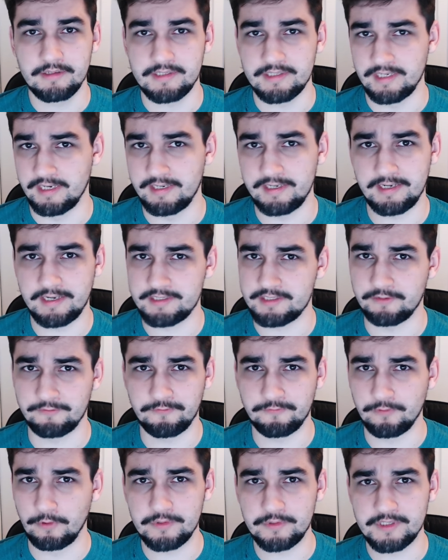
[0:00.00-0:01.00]
Standing as a
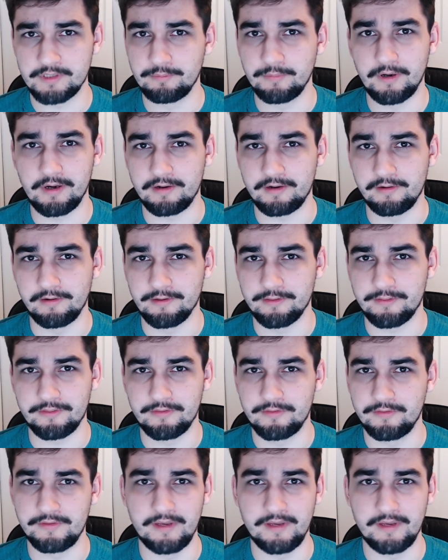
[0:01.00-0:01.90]
frozen monolith,